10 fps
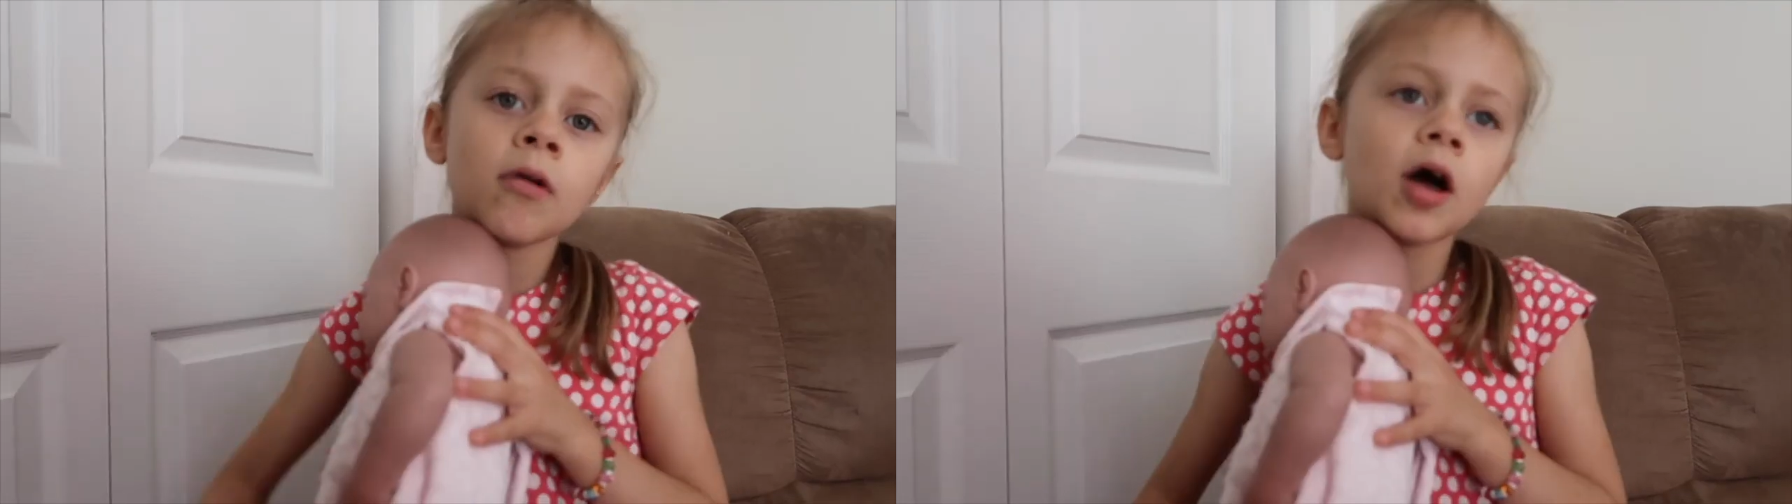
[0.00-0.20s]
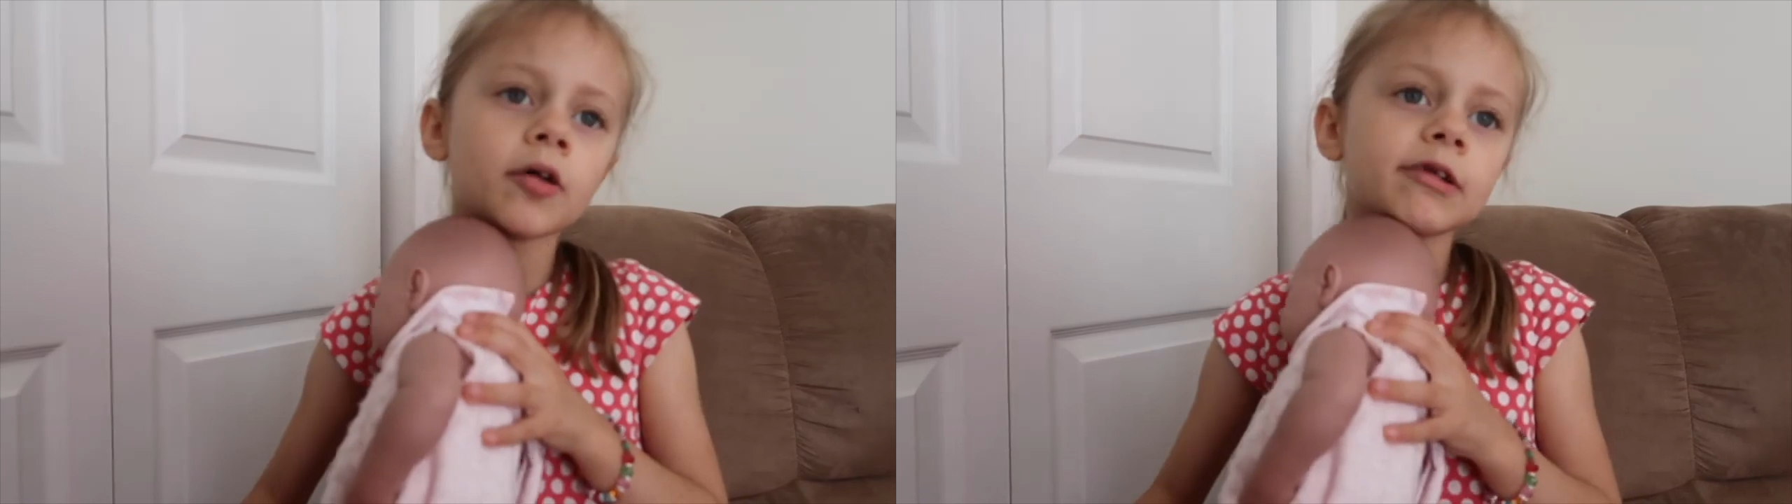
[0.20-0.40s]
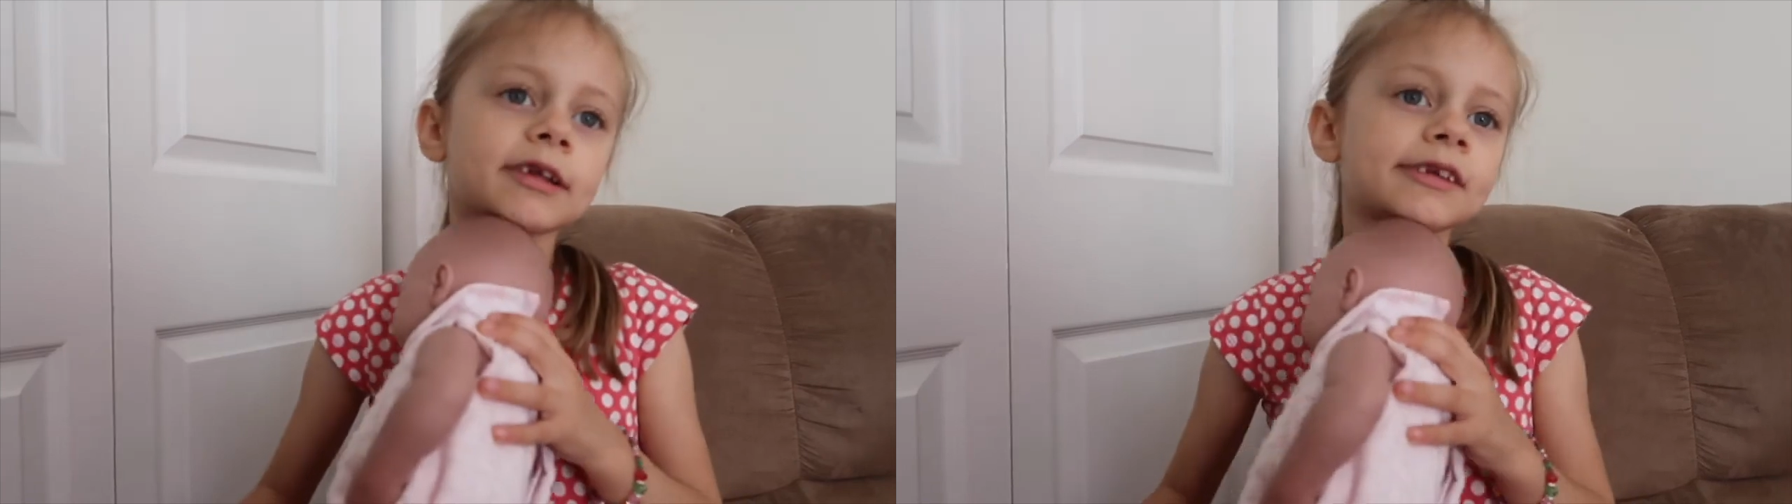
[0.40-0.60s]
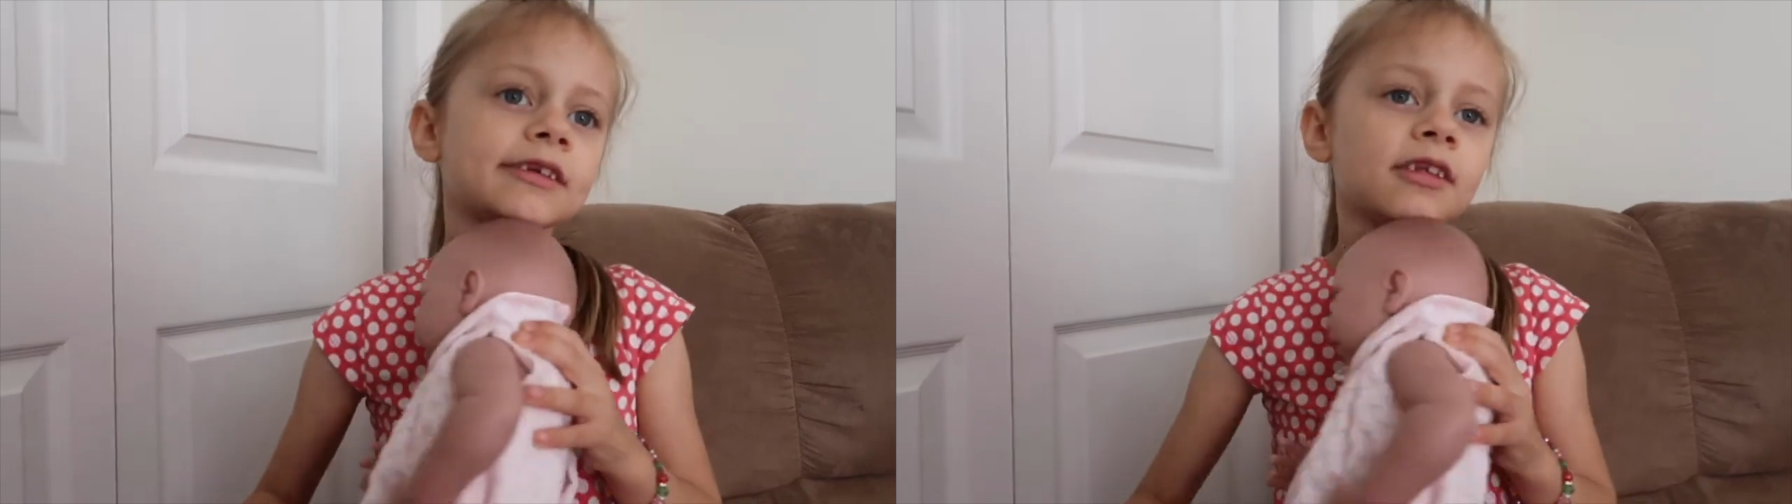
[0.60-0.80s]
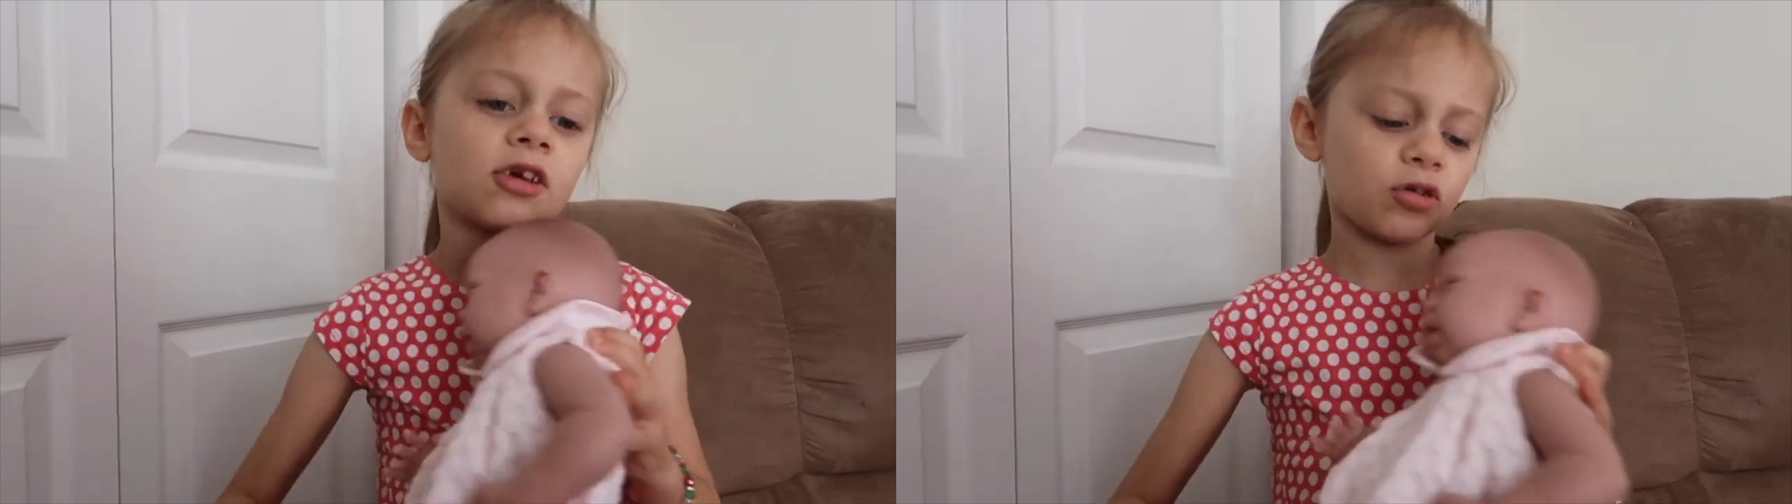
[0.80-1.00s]

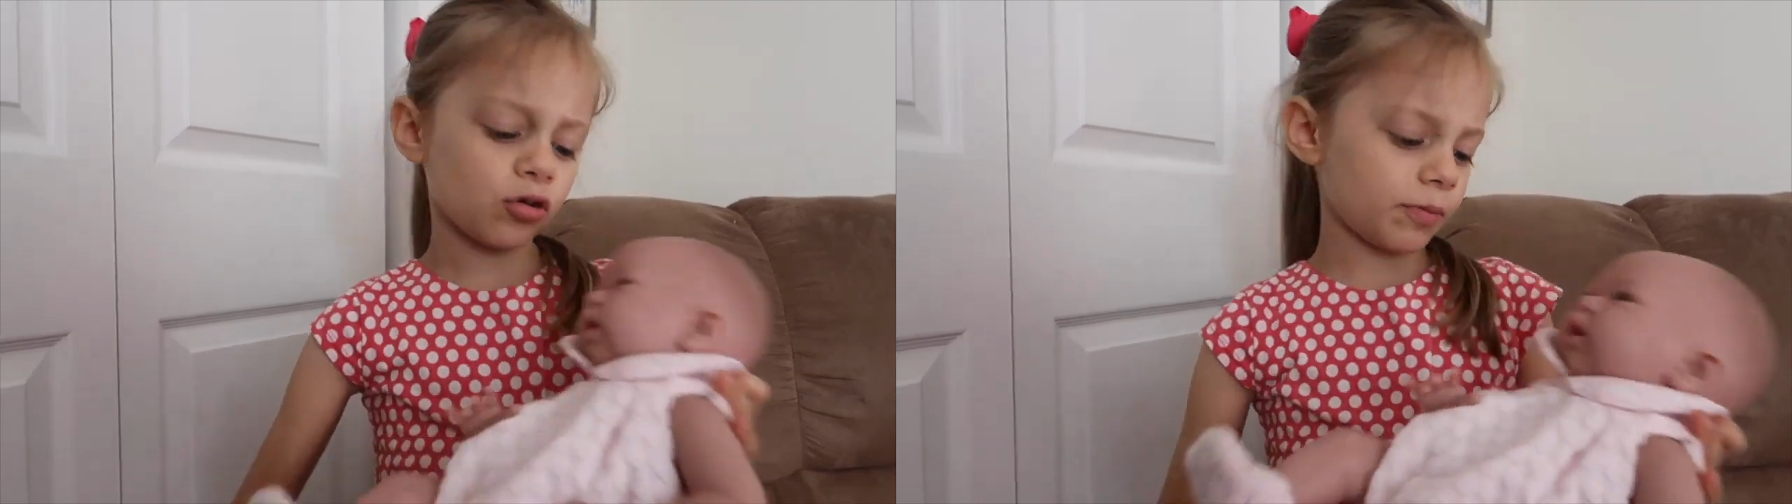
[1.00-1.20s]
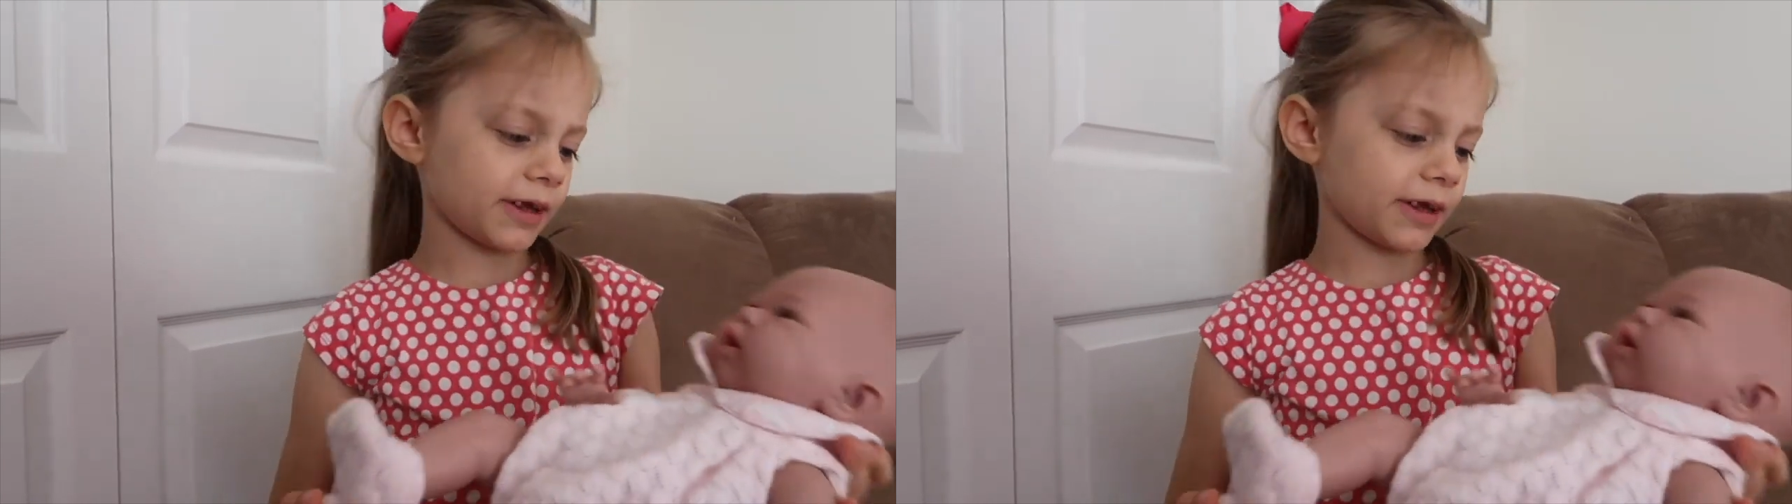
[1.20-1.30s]
Margaret's little,